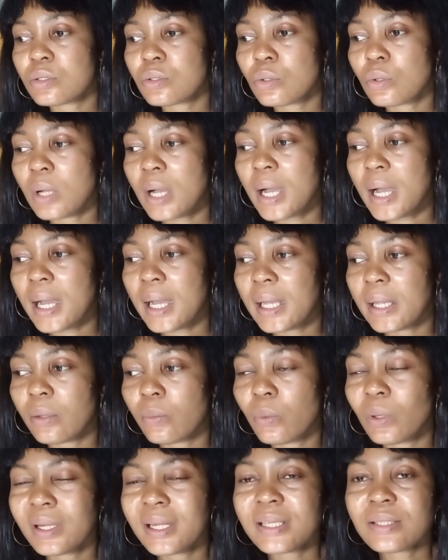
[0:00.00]
So I
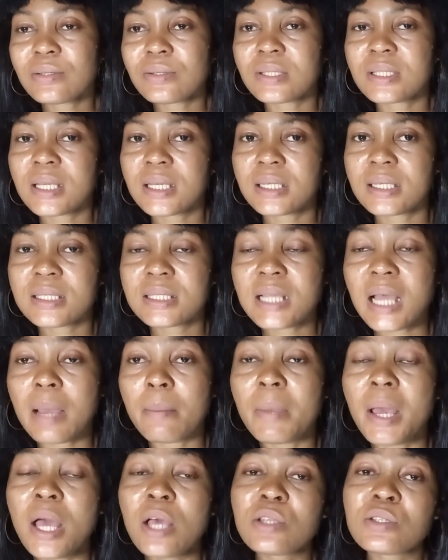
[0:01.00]
wanted to take this
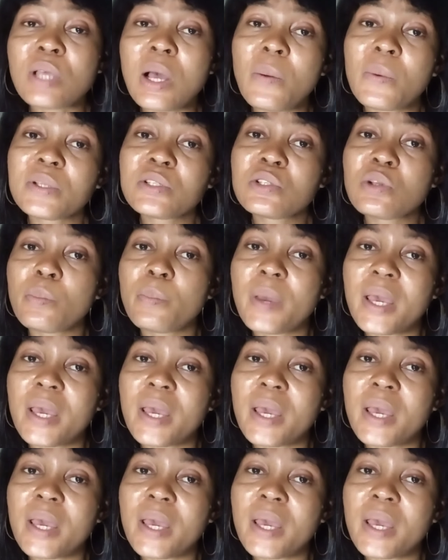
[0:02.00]
time. So I want to